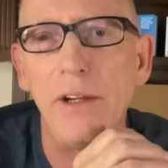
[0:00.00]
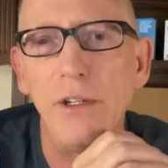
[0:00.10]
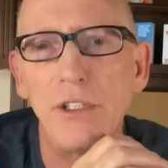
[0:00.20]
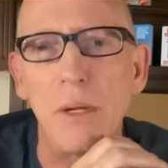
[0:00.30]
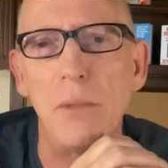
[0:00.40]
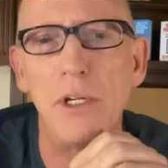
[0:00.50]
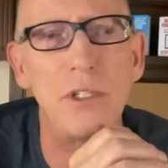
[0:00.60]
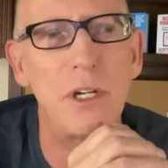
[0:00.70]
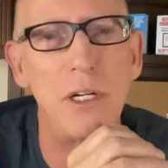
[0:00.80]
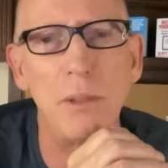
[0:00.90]
somebody's
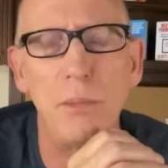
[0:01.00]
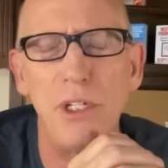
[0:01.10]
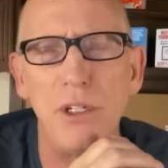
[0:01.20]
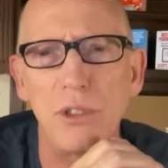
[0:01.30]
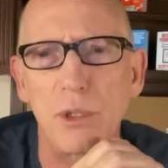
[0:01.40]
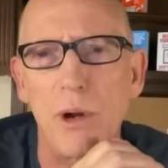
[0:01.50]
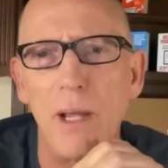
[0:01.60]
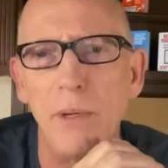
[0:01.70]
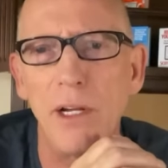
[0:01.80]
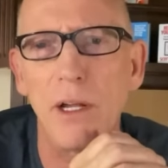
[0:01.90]
going to be
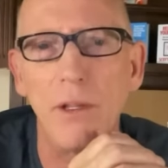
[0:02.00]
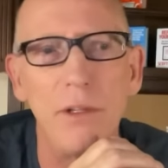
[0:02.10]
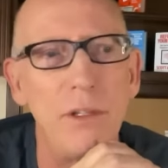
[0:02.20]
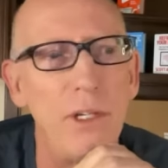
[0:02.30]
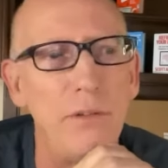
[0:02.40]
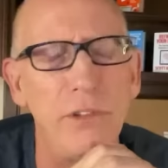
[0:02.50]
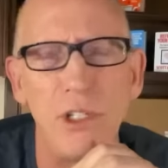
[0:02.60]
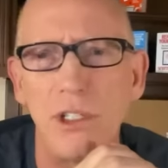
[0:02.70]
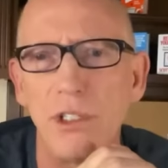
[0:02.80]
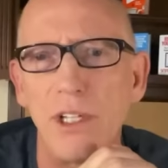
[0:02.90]
describing the
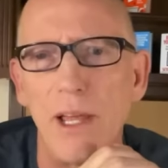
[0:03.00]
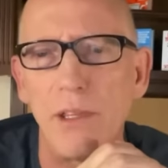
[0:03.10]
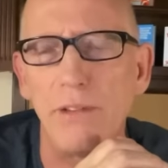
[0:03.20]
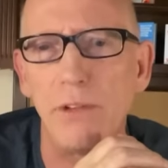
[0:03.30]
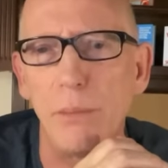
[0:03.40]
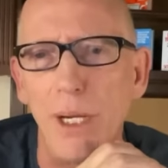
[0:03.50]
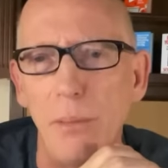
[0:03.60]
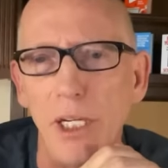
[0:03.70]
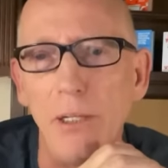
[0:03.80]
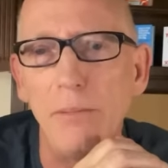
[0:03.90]
vicious death of a
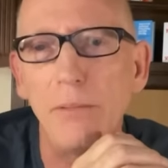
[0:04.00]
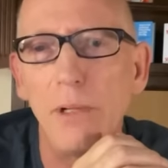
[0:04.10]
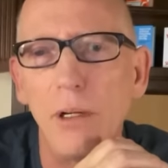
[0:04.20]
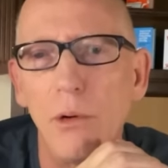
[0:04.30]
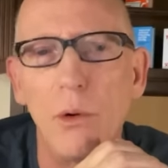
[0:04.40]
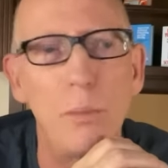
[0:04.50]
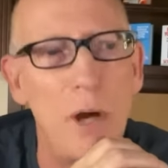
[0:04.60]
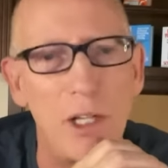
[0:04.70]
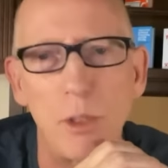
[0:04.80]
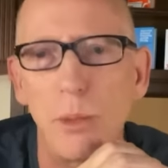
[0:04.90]
baby, or
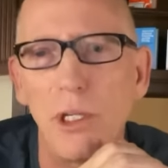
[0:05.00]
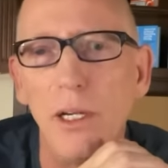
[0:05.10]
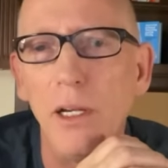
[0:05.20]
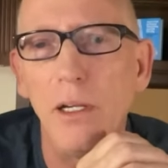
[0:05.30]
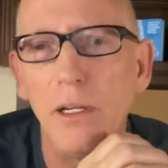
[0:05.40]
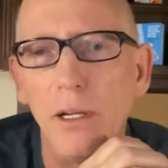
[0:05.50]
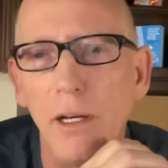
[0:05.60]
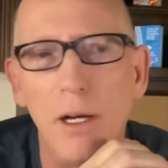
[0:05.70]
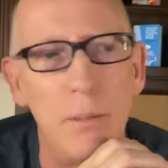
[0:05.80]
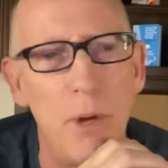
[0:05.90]
possibly
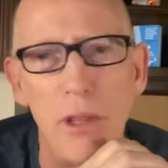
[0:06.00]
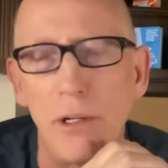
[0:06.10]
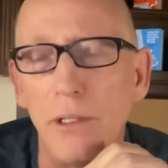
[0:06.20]
a mother.